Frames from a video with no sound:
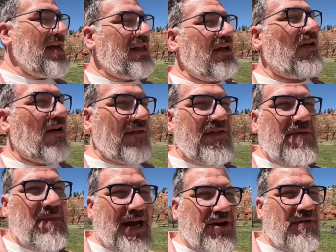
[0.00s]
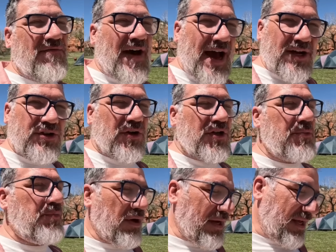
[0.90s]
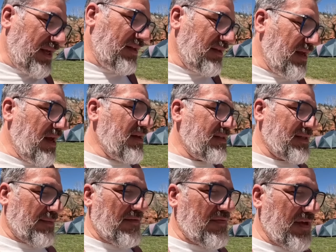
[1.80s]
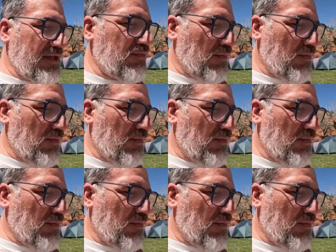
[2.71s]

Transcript: that RV manufacturers put in some of these